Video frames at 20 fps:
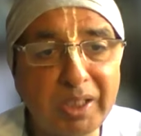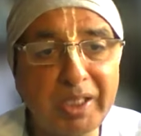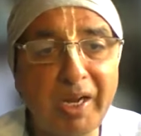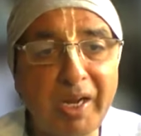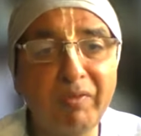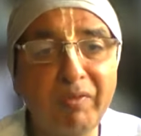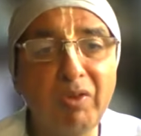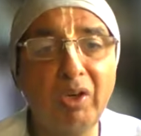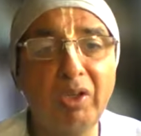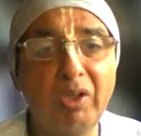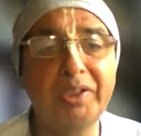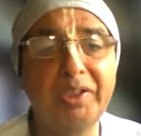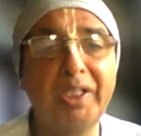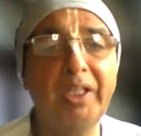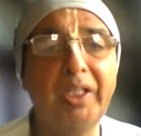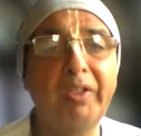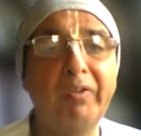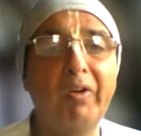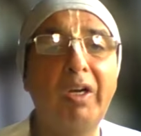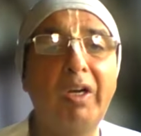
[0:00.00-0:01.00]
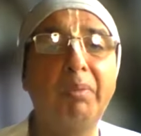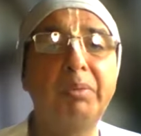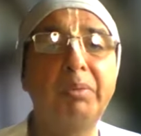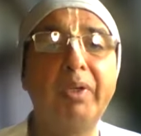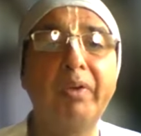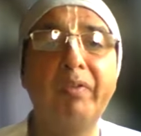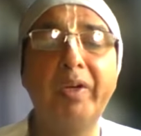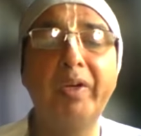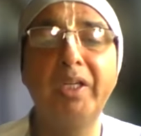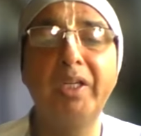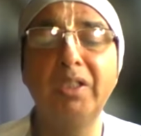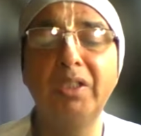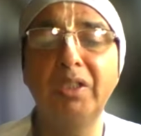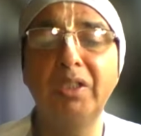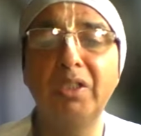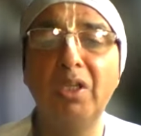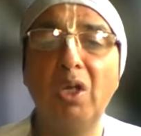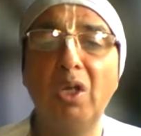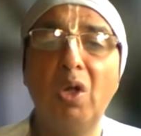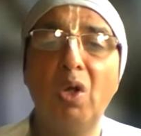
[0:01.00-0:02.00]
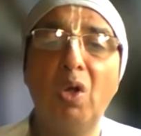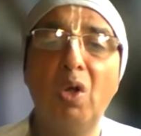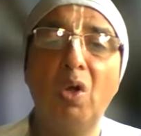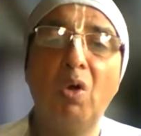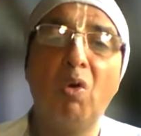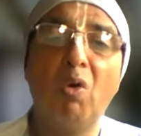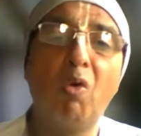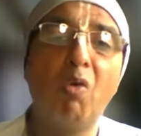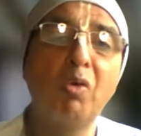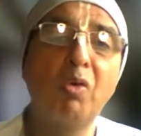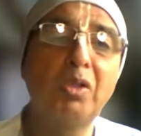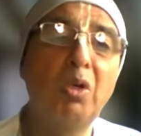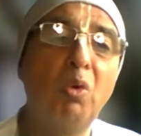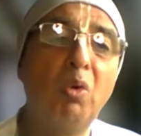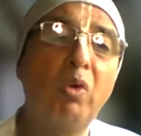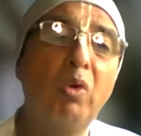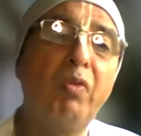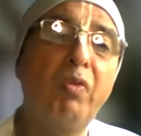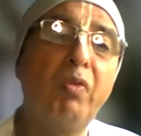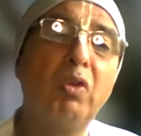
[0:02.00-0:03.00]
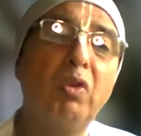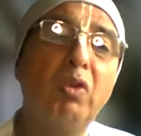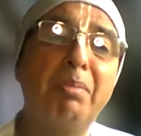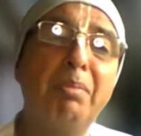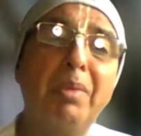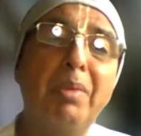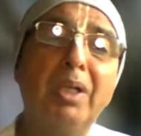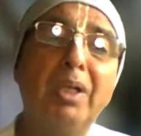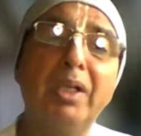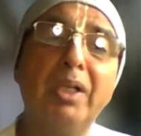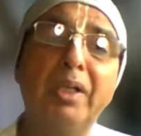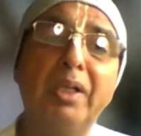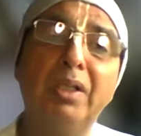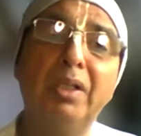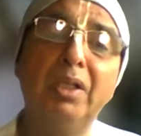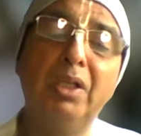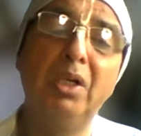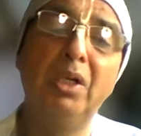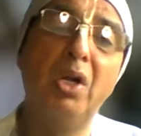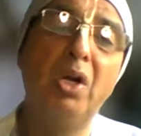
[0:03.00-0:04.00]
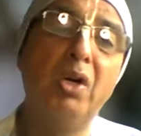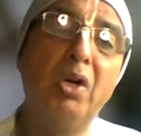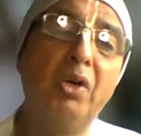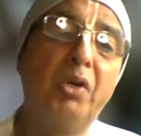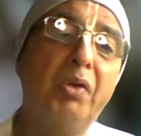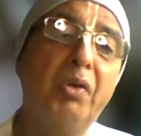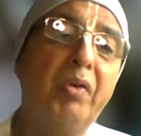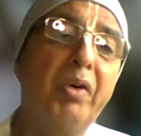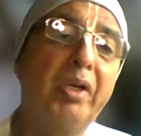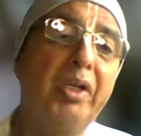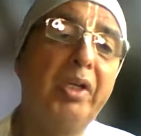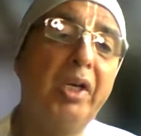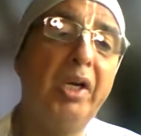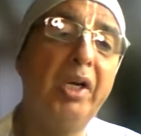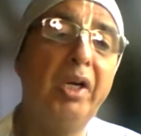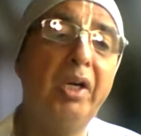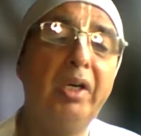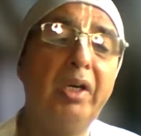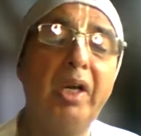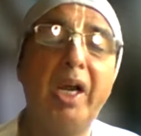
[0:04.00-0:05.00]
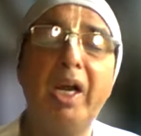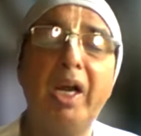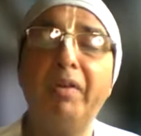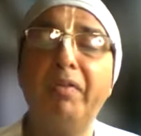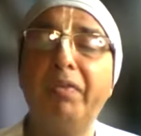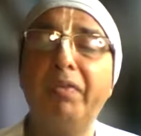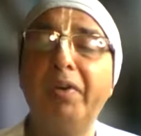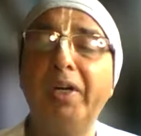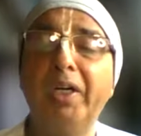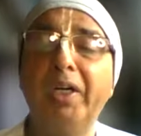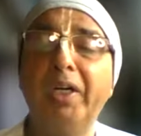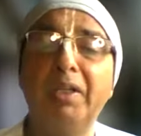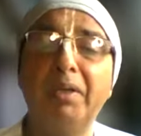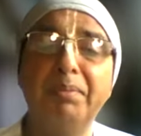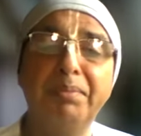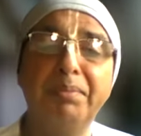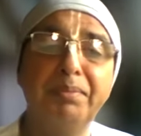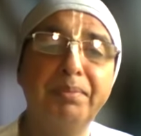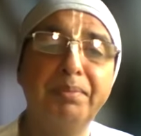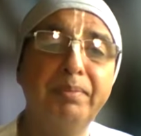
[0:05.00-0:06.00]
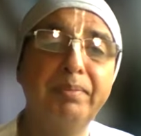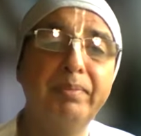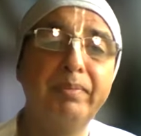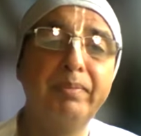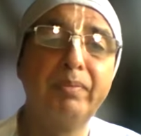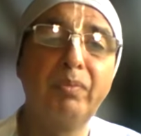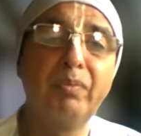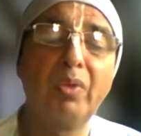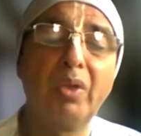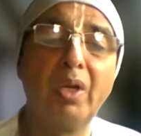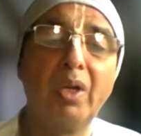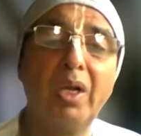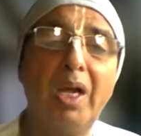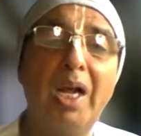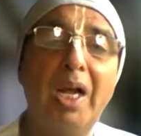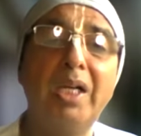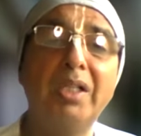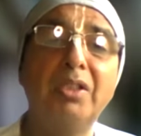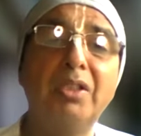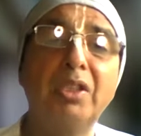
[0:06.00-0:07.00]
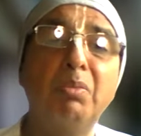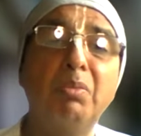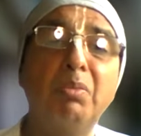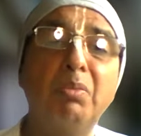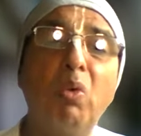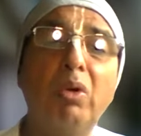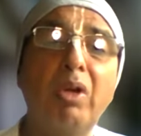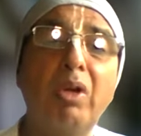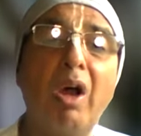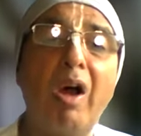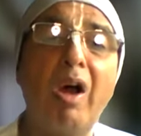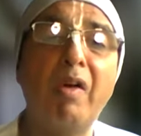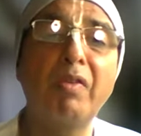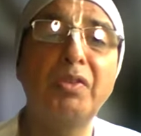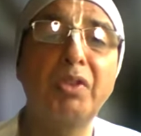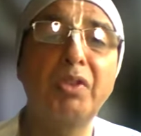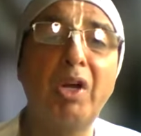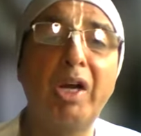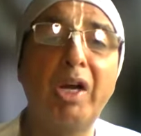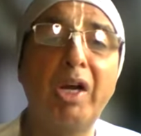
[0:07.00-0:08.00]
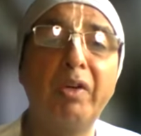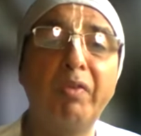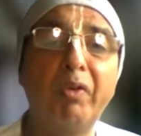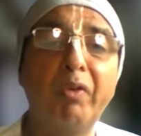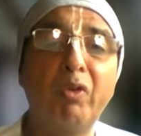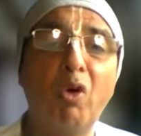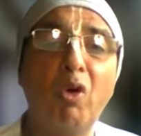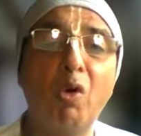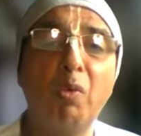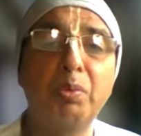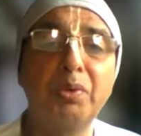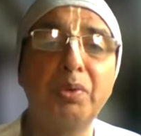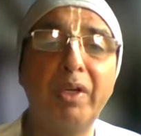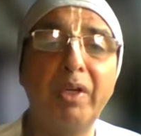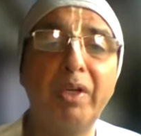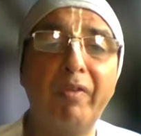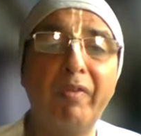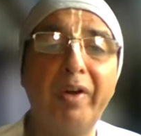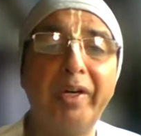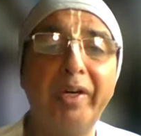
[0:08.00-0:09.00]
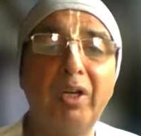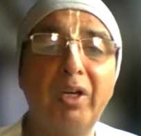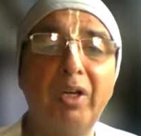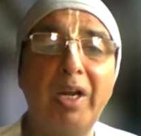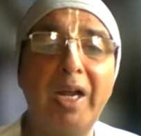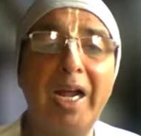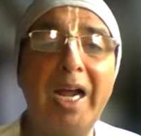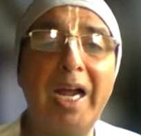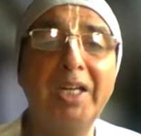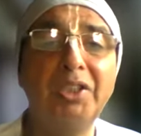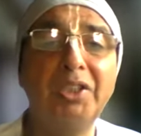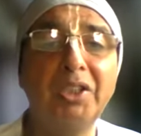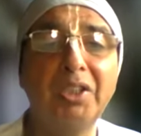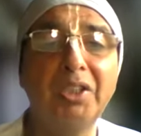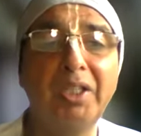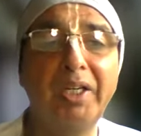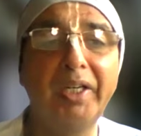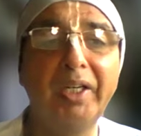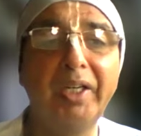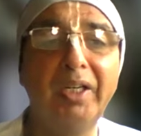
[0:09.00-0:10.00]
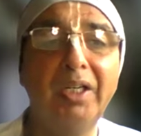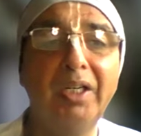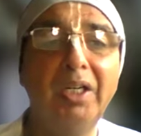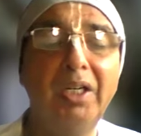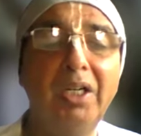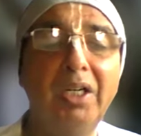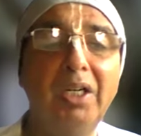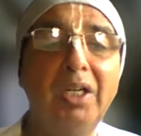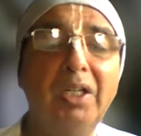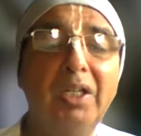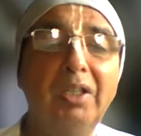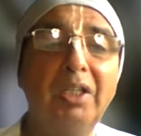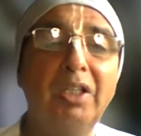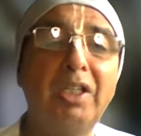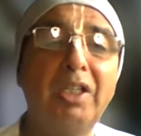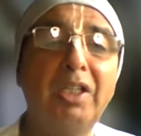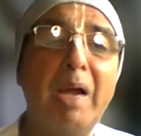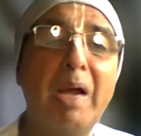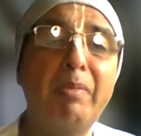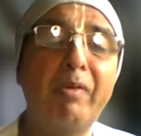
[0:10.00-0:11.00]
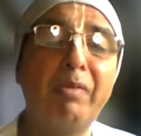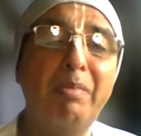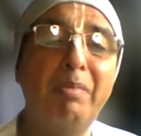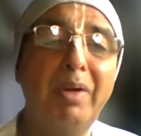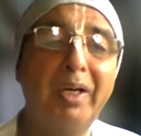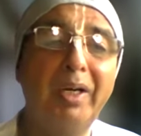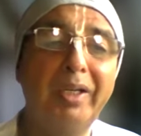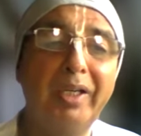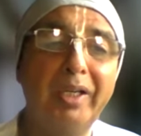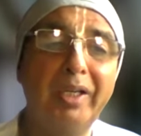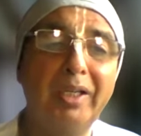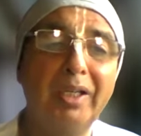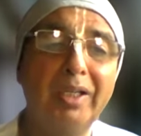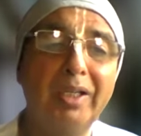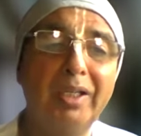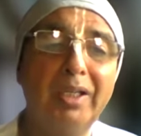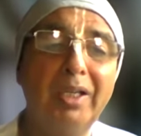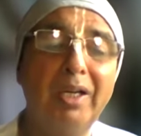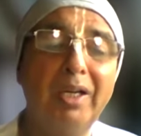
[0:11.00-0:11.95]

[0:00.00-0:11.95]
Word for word: that have not yet developed their wings, always look for their mother to return and feed them. As small calves tied up with ropes await anxiously the time of milking,